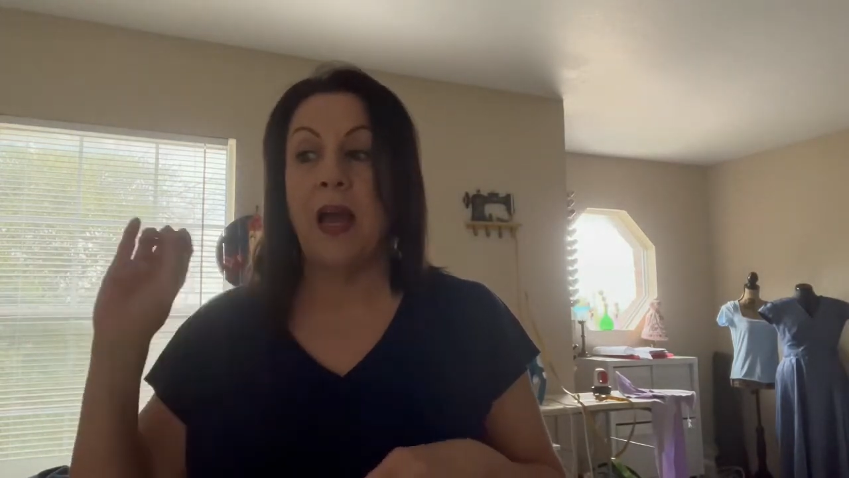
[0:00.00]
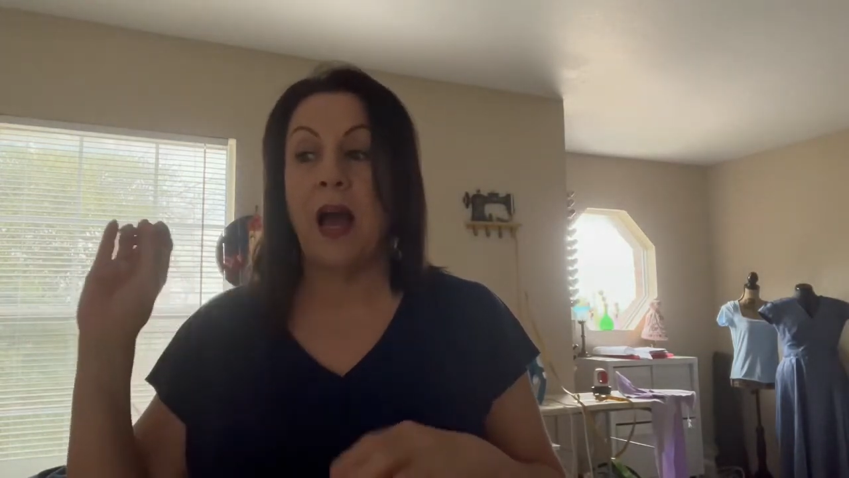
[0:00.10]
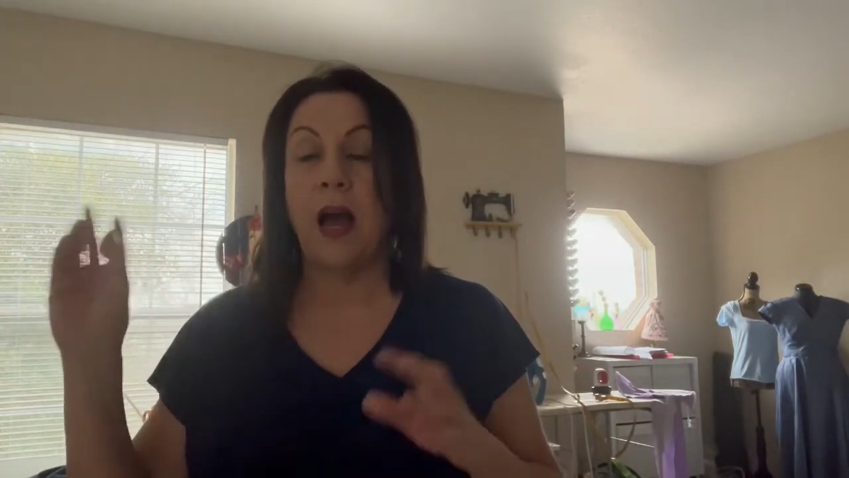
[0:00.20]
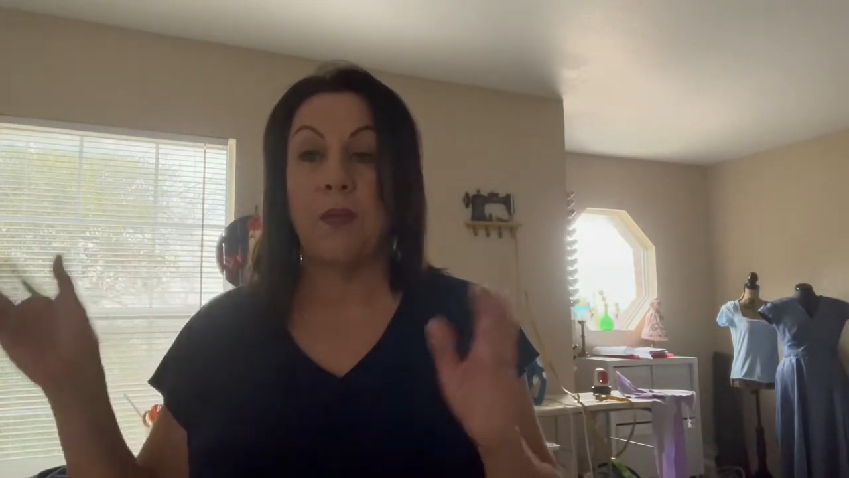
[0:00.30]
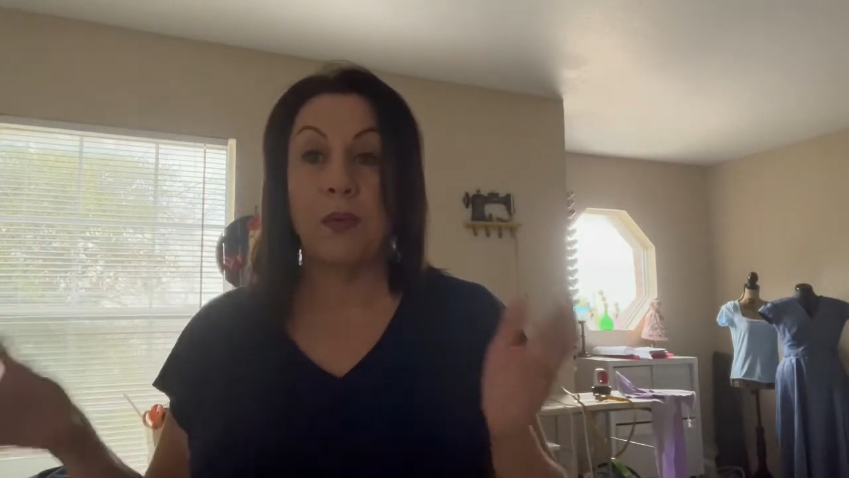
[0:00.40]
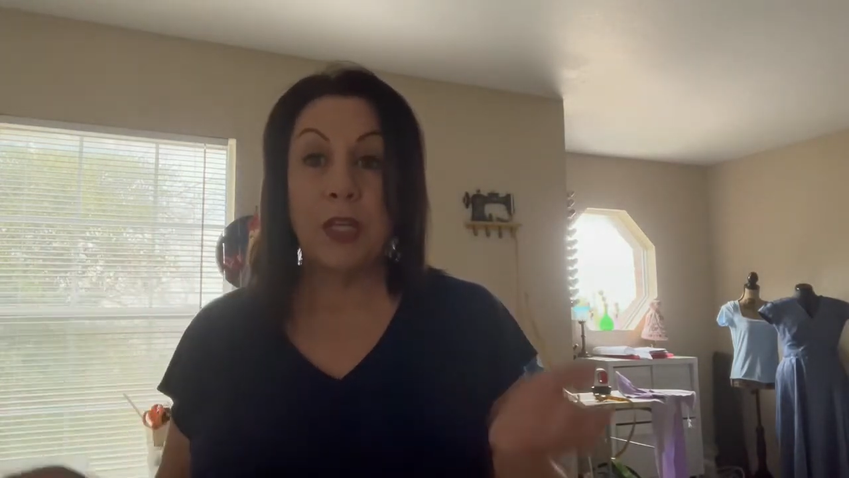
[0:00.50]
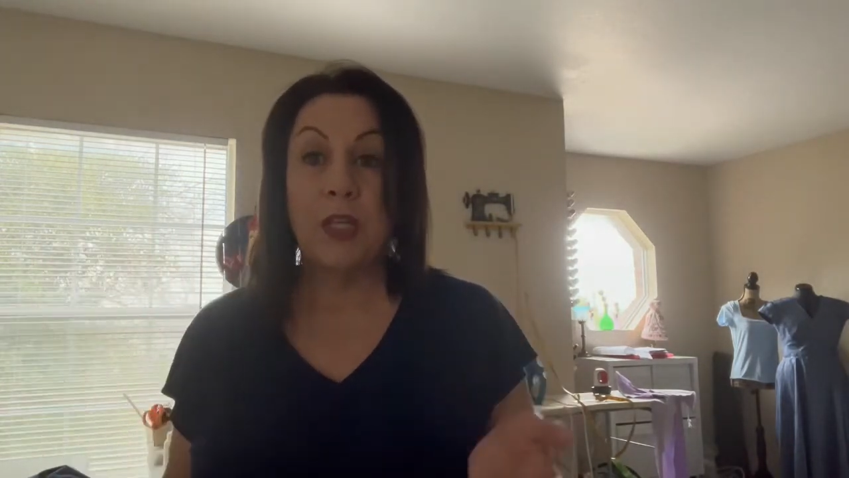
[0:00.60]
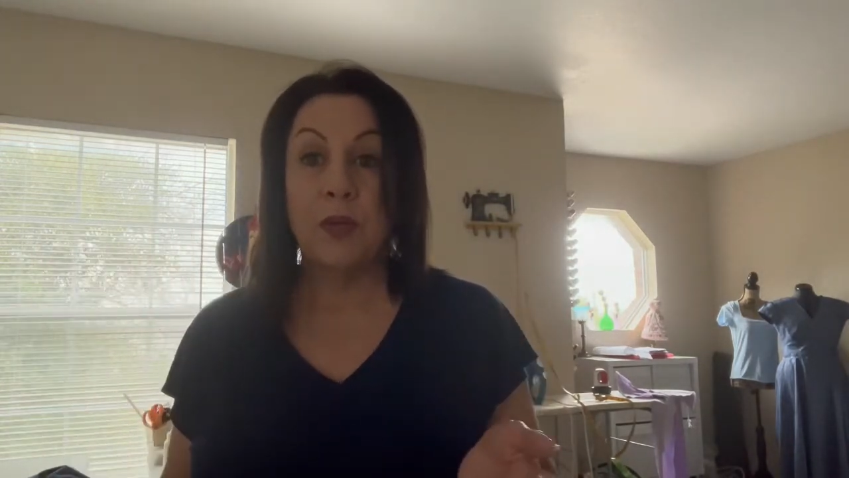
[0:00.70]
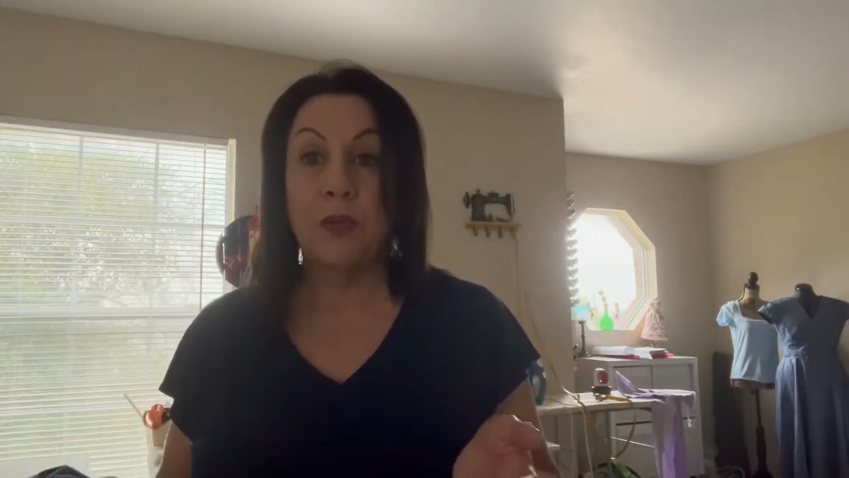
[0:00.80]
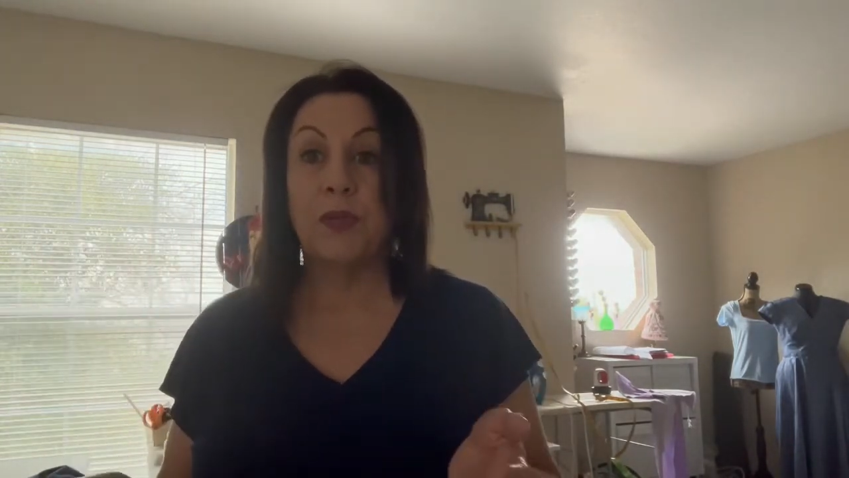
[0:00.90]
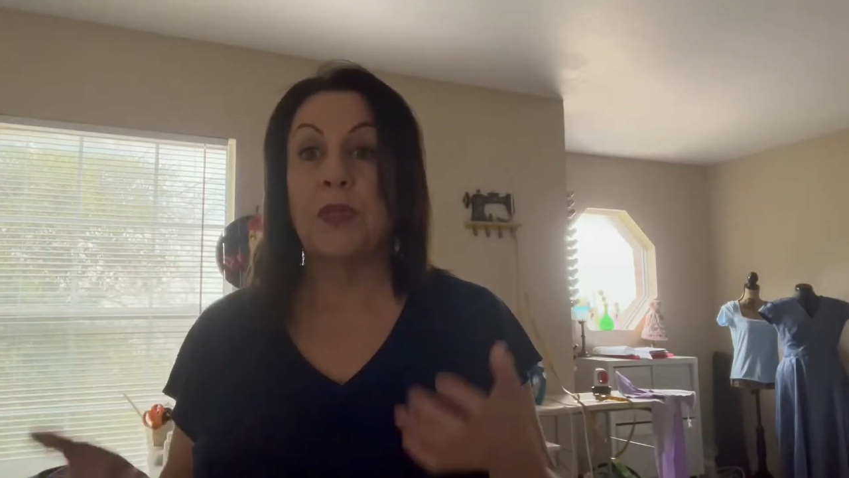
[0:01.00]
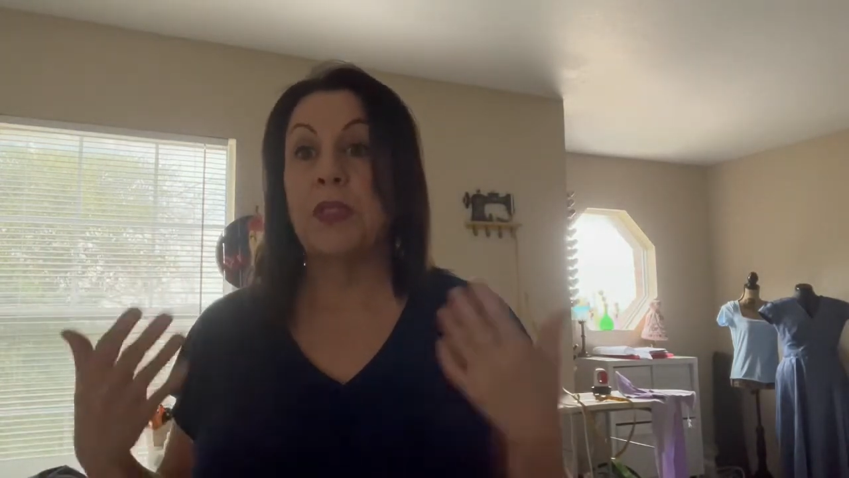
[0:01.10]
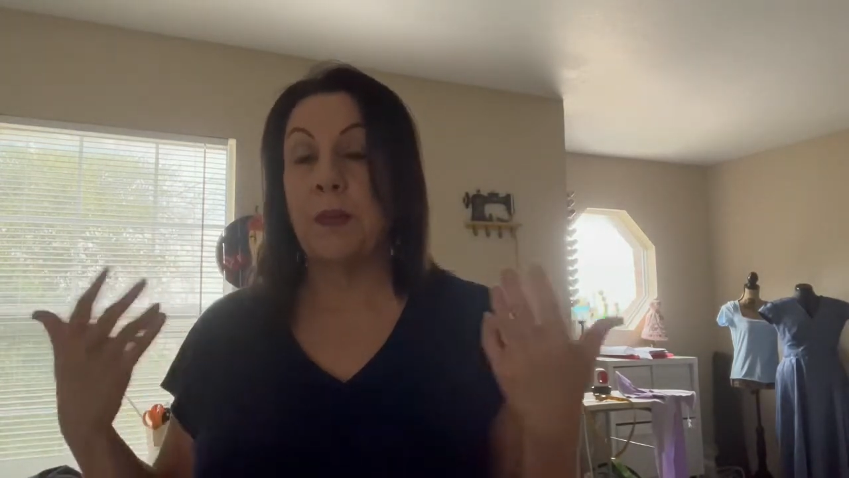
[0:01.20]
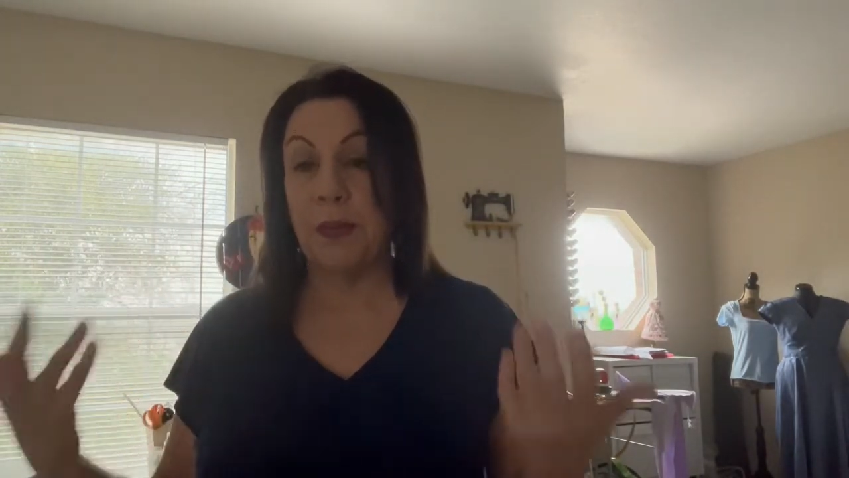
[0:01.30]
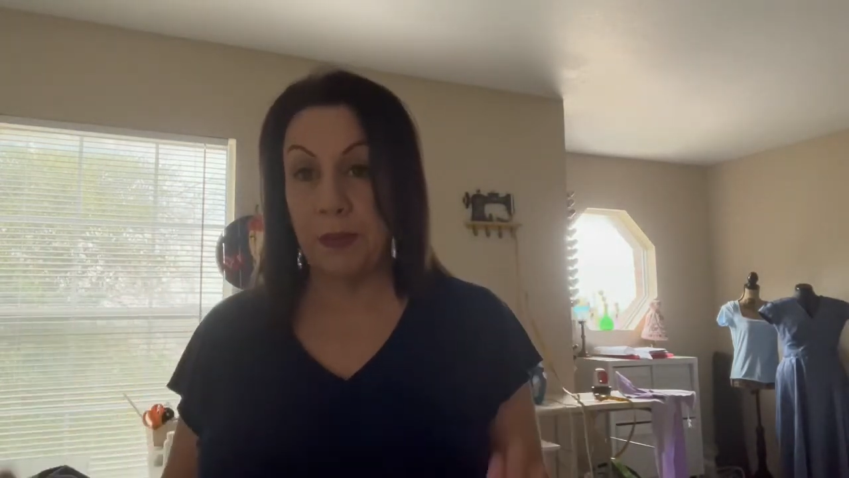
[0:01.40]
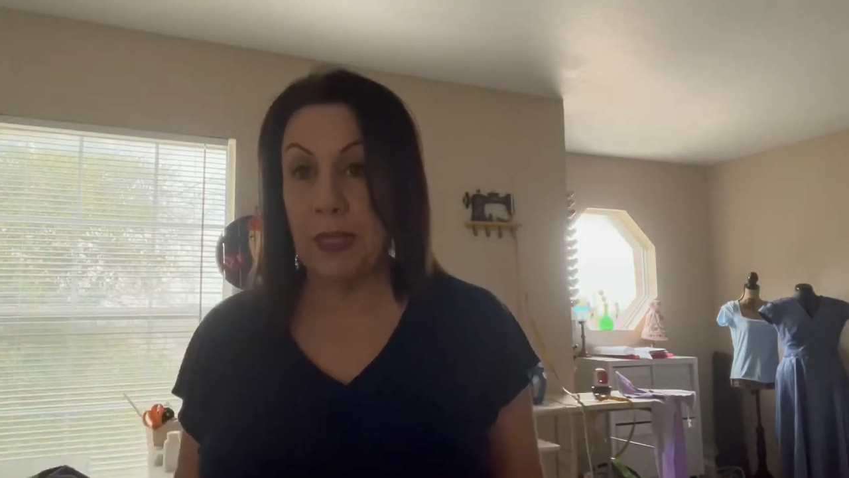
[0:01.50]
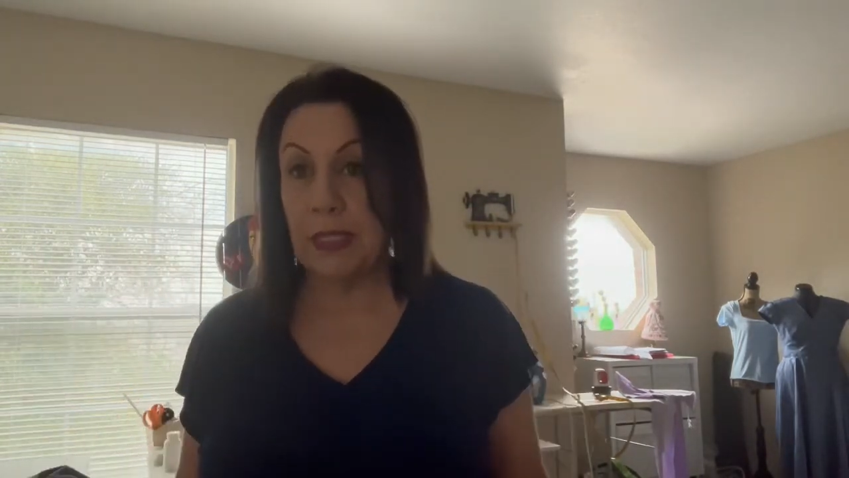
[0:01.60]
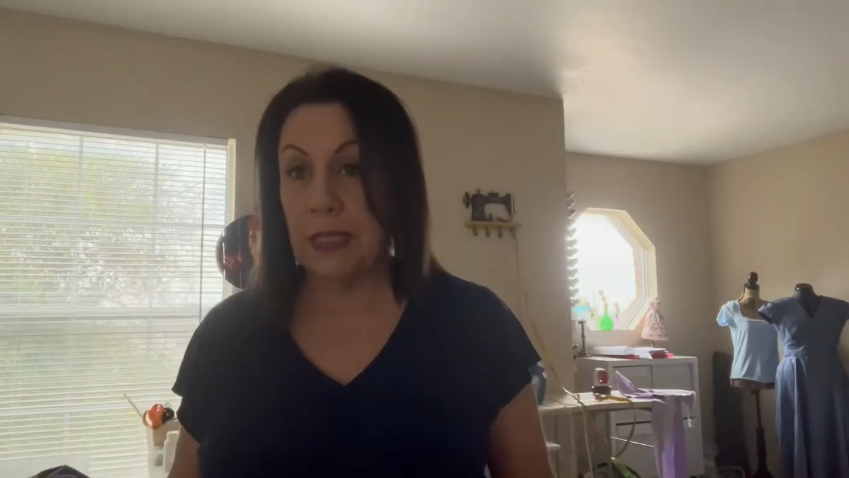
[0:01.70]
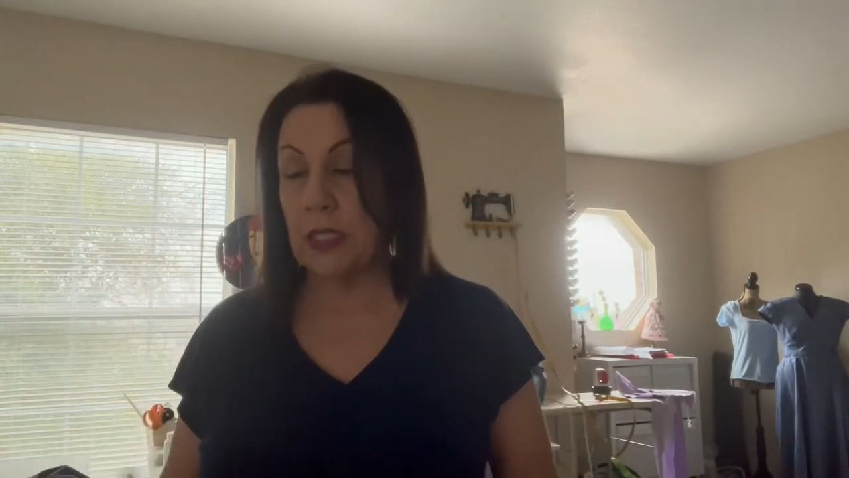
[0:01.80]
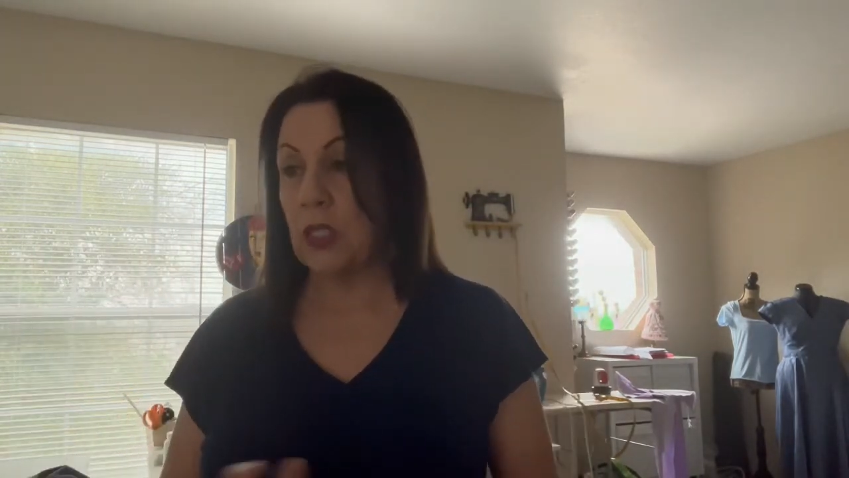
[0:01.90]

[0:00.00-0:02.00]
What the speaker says: reused some of the pieces.